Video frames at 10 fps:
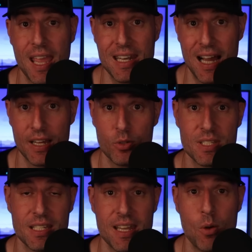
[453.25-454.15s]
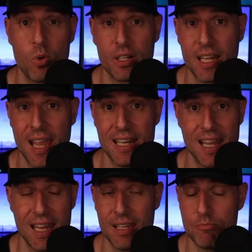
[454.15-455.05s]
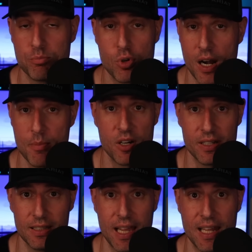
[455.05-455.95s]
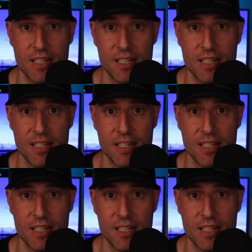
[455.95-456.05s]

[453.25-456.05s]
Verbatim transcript: an IoT network, and a primary LAN.